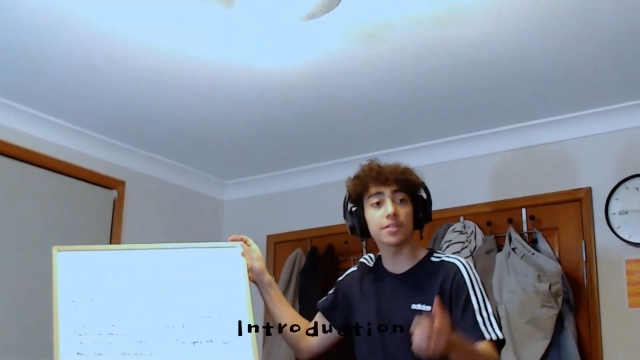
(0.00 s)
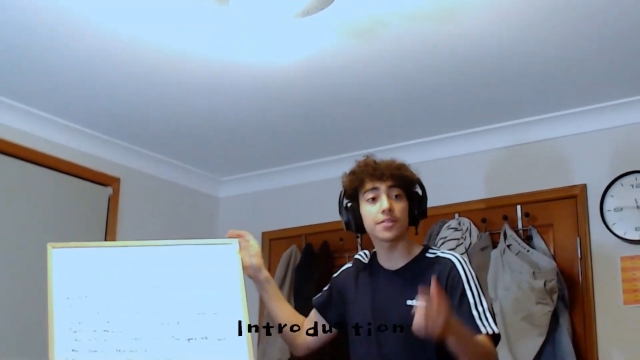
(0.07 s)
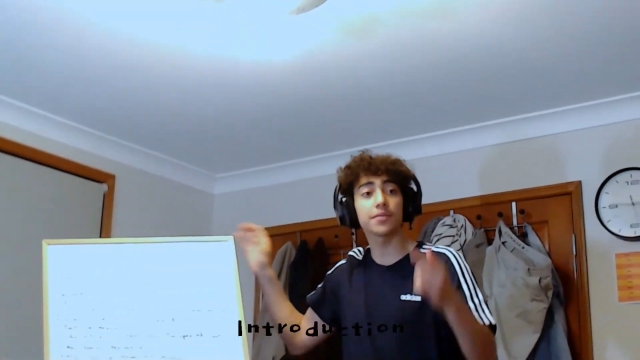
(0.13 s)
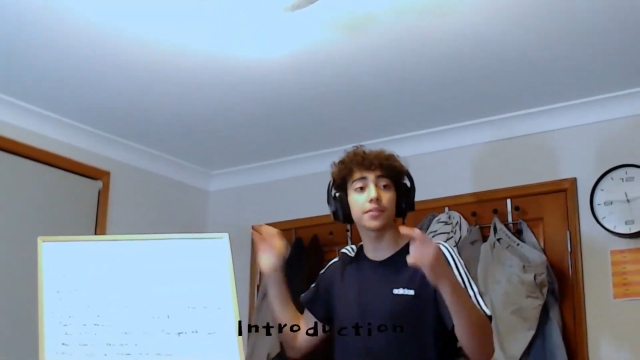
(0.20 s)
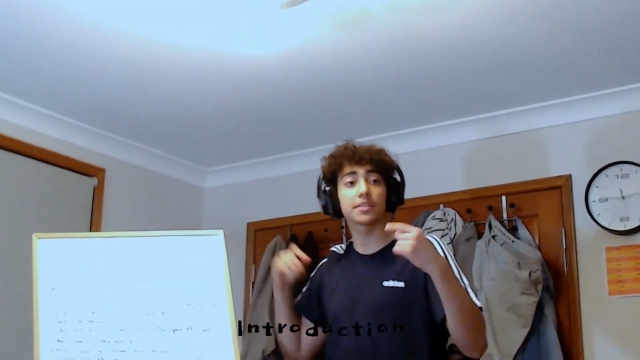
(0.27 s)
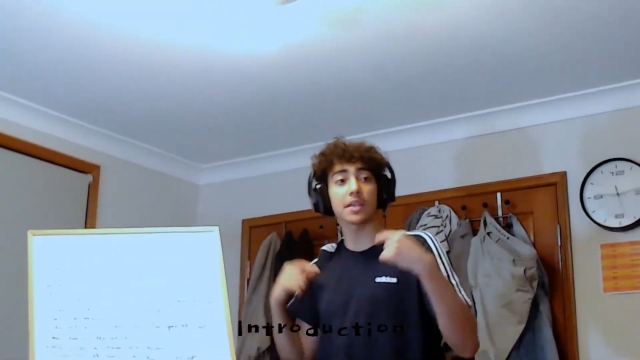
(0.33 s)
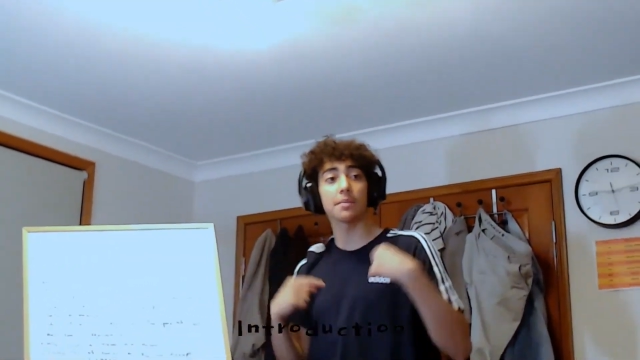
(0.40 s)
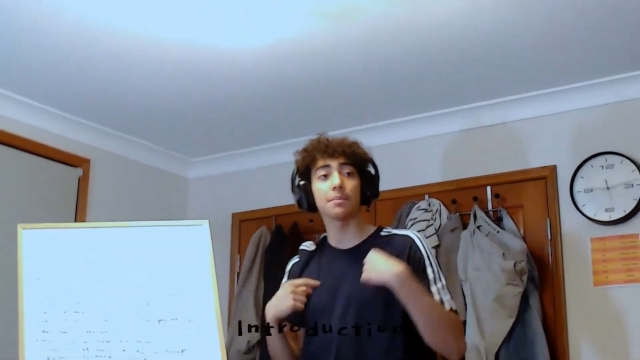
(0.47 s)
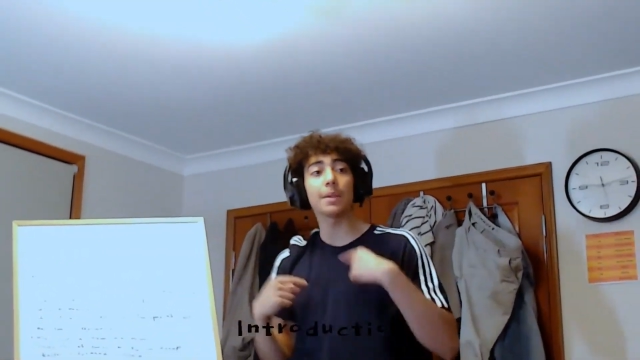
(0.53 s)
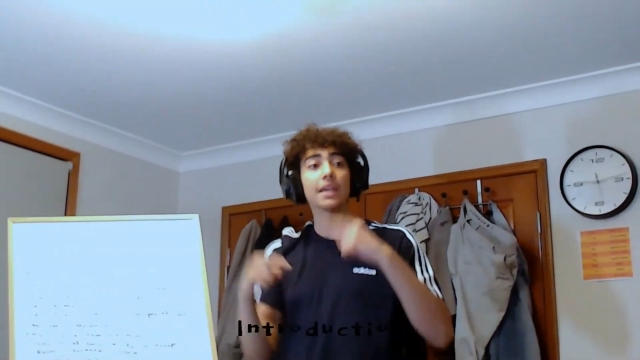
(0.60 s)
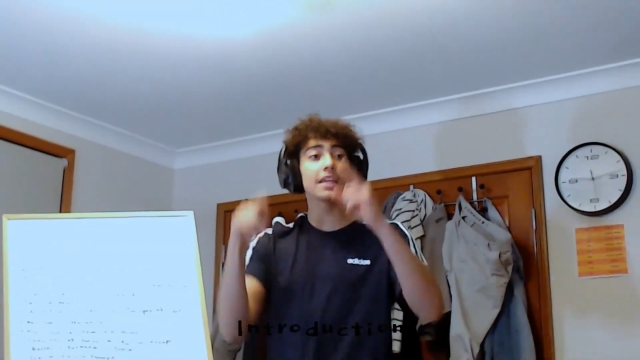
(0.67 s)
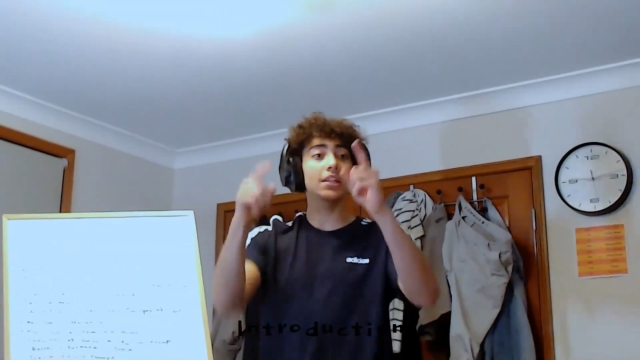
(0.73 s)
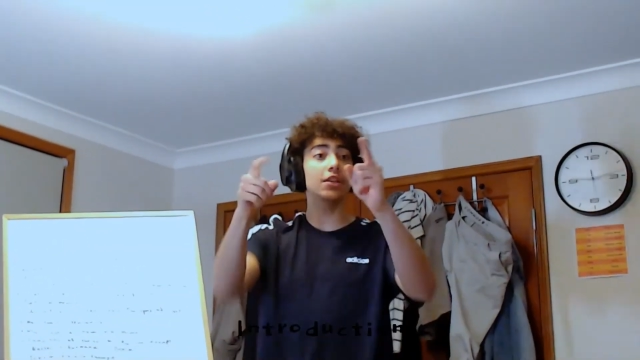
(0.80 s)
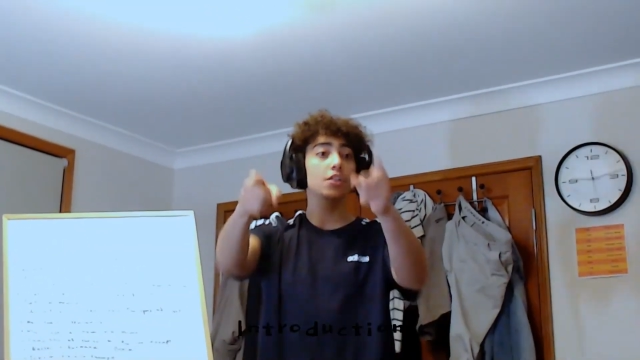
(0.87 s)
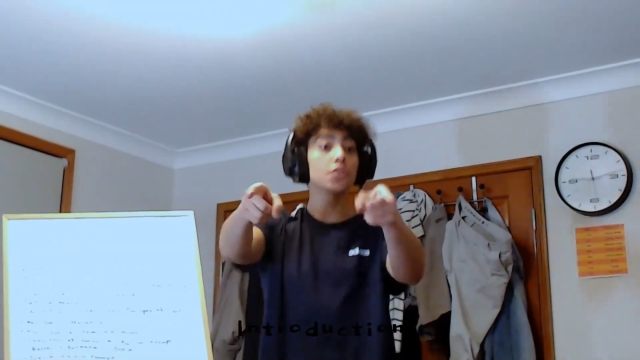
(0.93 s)
to me
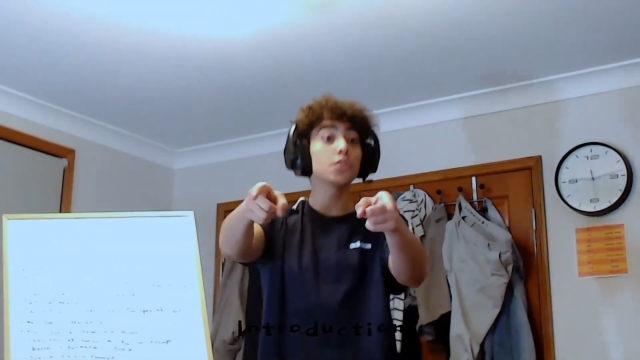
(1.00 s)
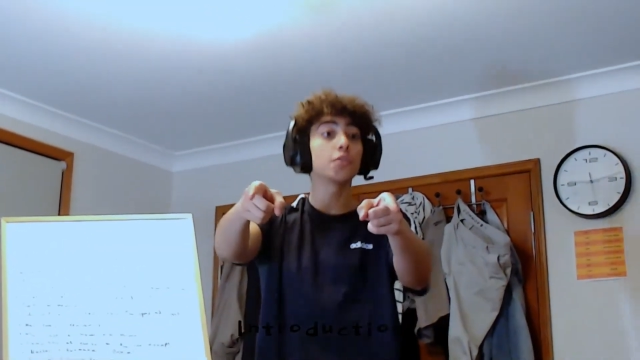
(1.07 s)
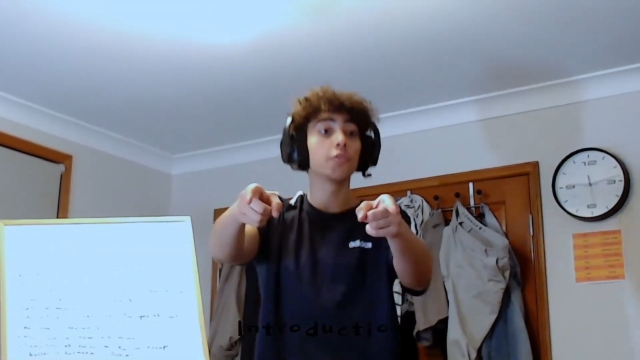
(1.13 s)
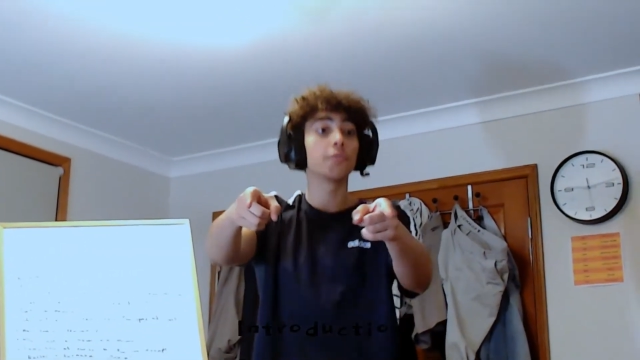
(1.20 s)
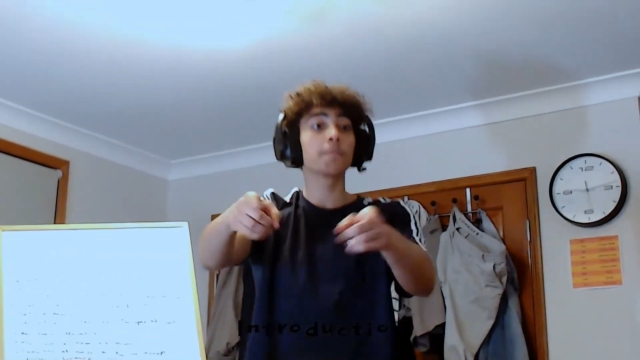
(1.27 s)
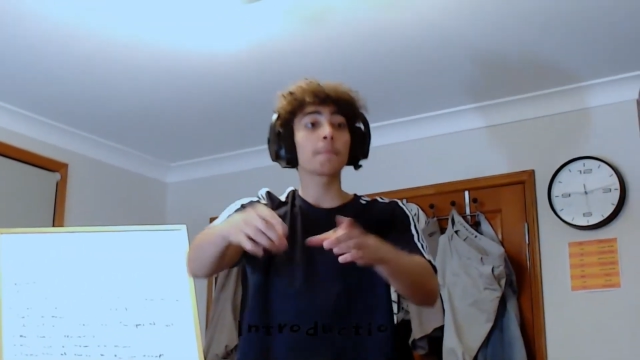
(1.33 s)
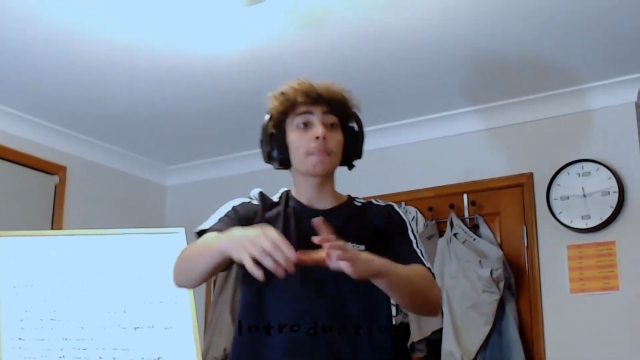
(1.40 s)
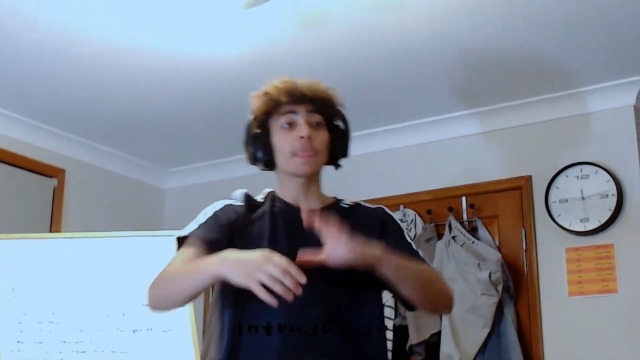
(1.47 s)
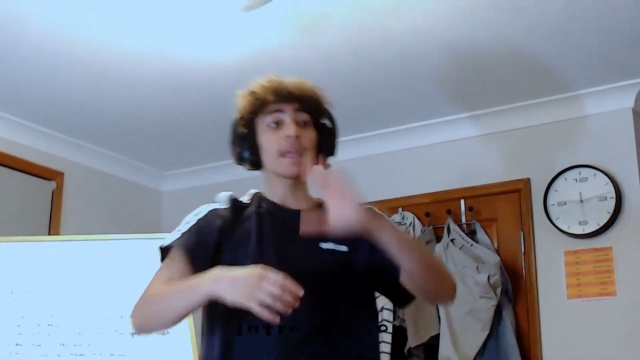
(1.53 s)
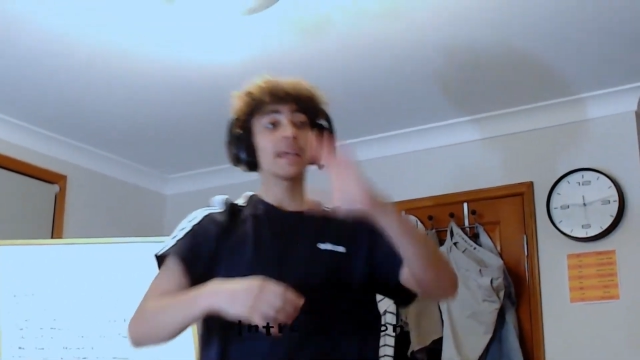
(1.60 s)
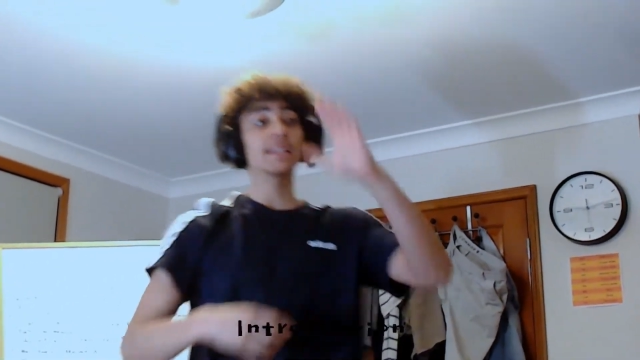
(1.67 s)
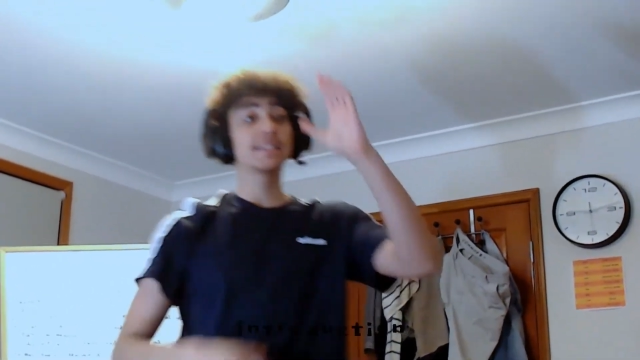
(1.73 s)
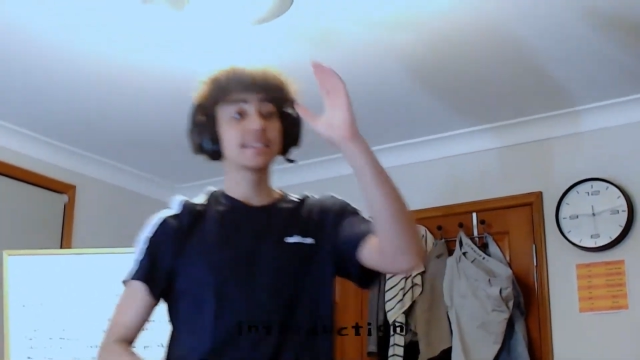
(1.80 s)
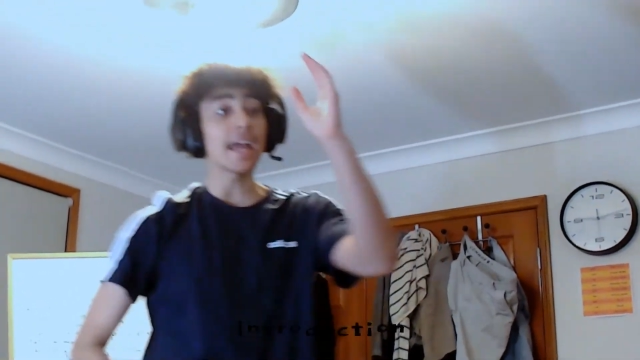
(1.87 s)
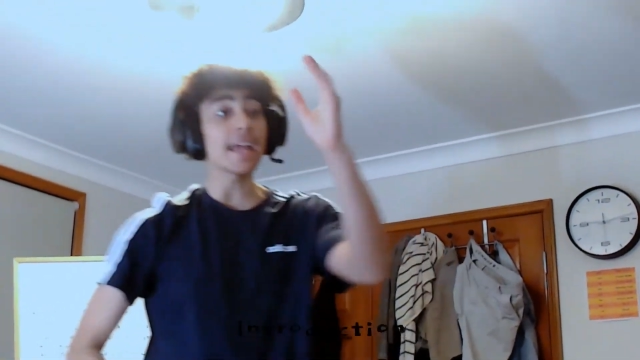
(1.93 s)
and you in
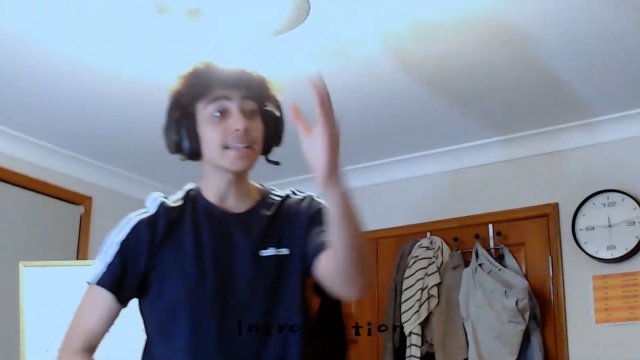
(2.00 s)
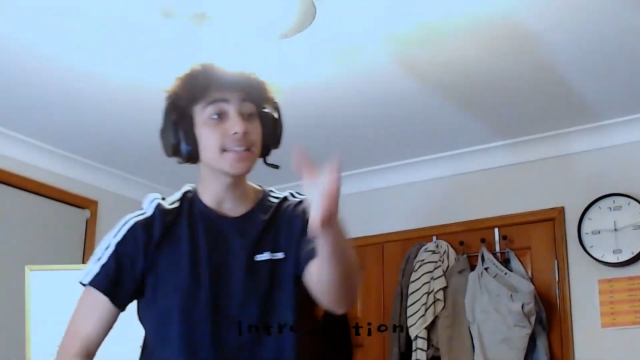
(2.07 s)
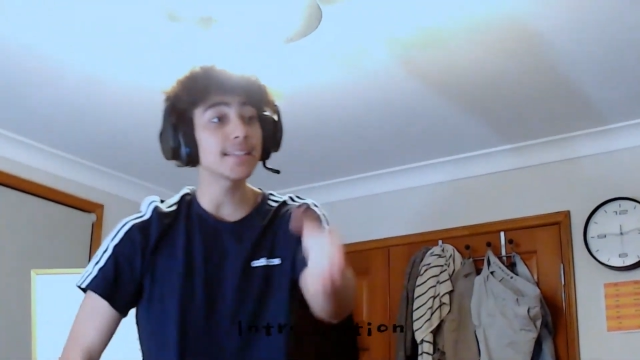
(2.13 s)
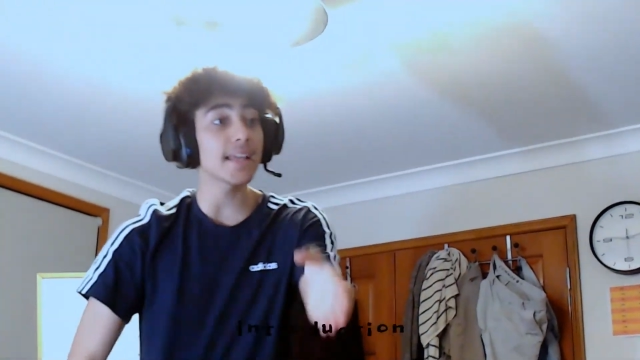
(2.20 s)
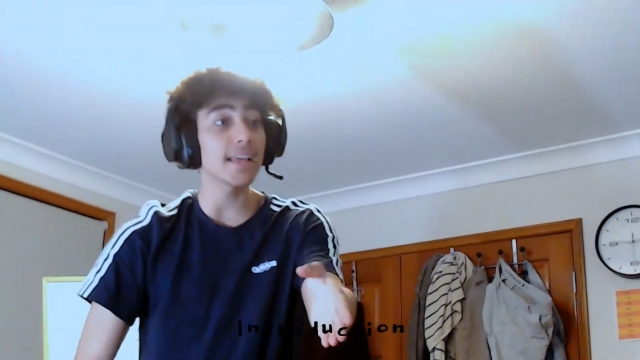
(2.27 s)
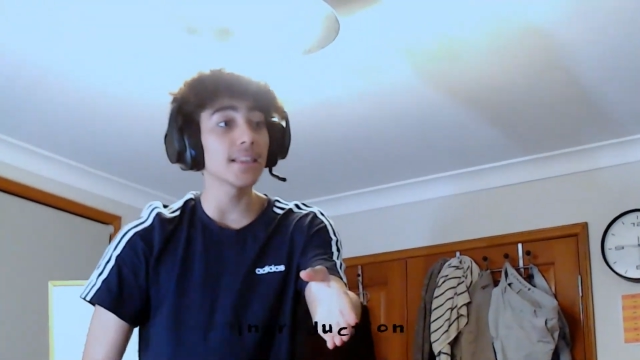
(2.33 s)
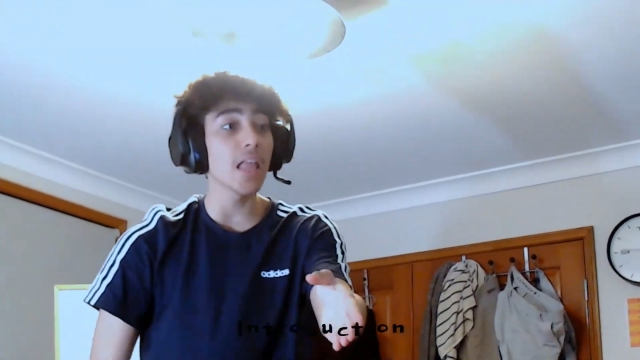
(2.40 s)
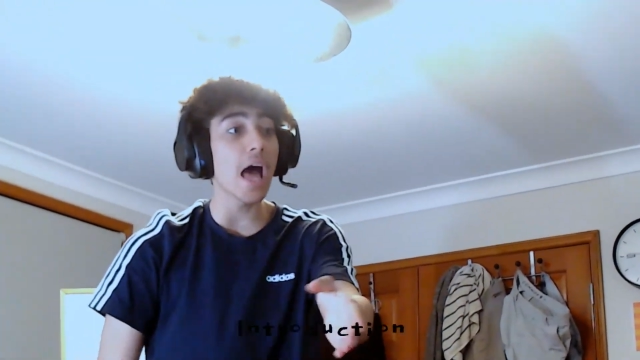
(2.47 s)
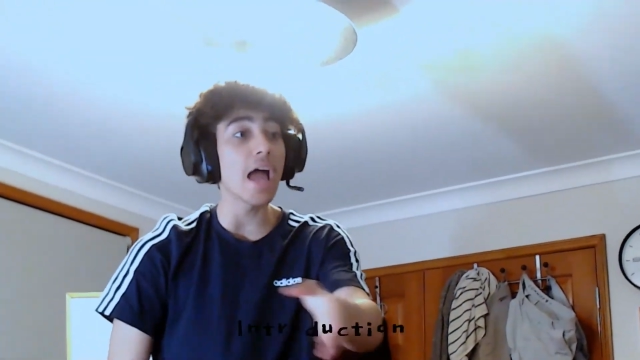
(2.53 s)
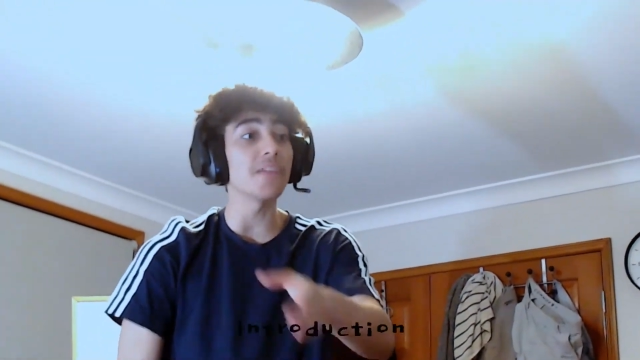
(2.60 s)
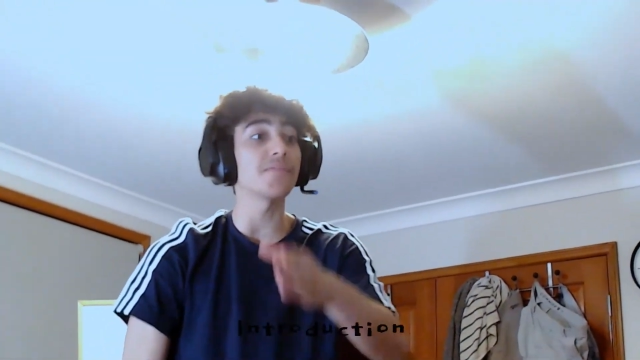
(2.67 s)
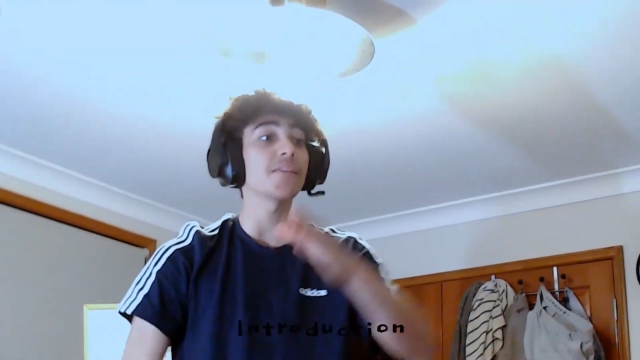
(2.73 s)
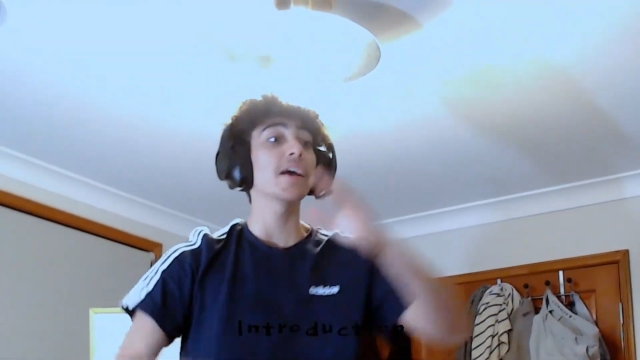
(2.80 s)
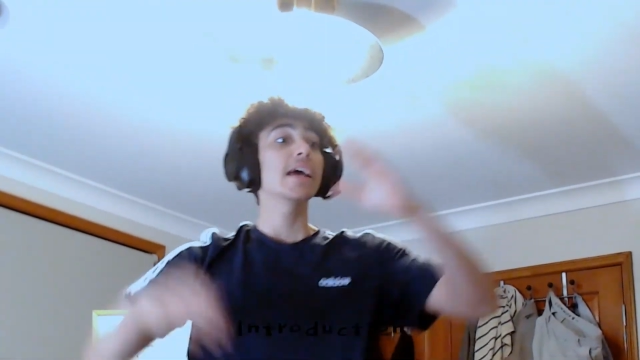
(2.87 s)
day-to-day life,